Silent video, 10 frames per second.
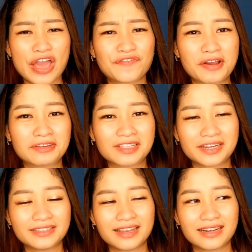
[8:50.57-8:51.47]
I found it
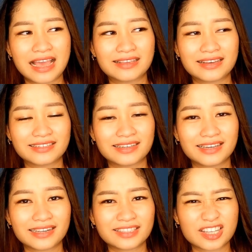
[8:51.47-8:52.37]
hard na lagi ka
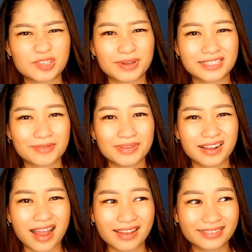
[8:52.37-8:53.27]
nagre-retouch, baka
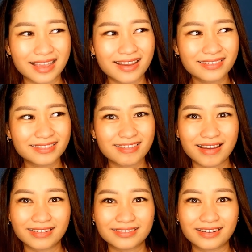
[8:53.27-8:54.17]
sabihin ng arte-arte,
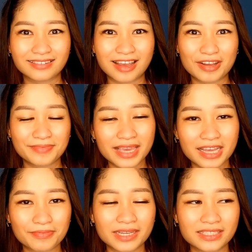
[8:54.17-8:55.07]
lagi na lang
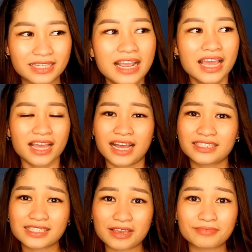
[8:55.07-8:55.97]
naka-makeup, ganyan.
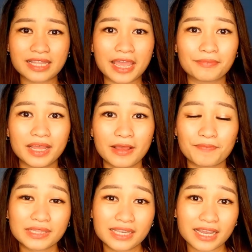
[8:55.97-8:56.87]
At the same time,
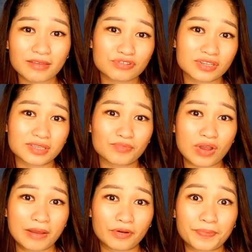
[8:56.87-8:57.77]
pag nilagay mo siya sa
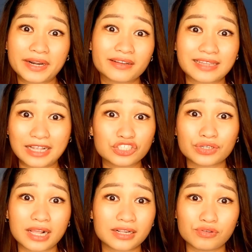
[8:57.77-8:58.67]
mukha mo, parang
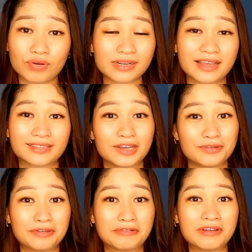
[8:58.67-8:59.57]
natural look lang daw
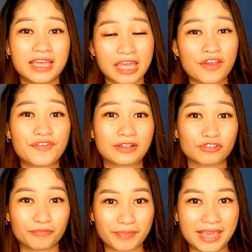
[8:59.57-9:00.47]
yung
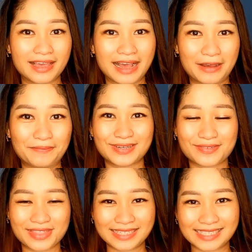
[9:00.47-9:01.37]
effect ng makeup. So,
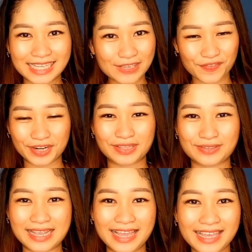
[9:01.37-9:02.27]
that's it for
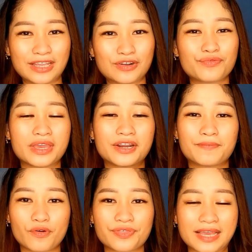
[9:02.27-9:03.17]
today. I know we are
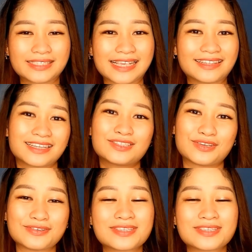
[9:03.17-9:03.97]
both excited to